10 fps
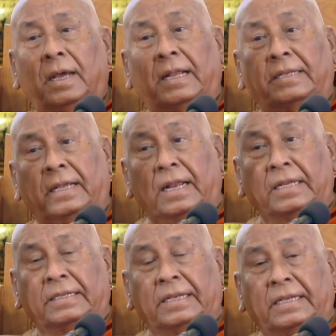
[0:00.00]

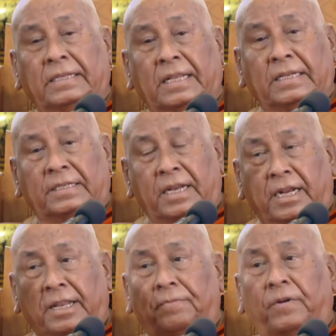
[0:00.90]
Jealousy is the
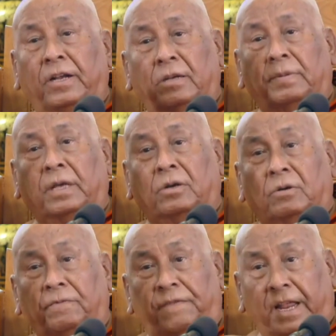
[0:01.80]
starting point of the
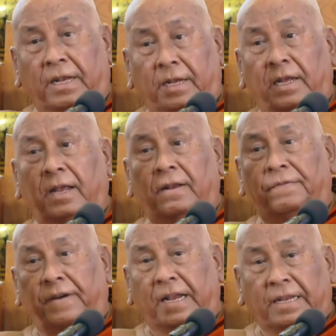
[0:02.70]
conflict and
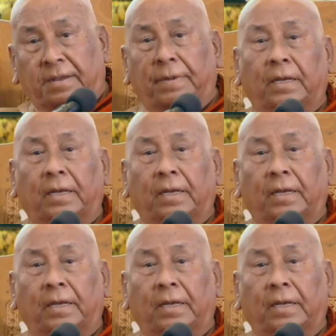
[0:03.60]
fight them.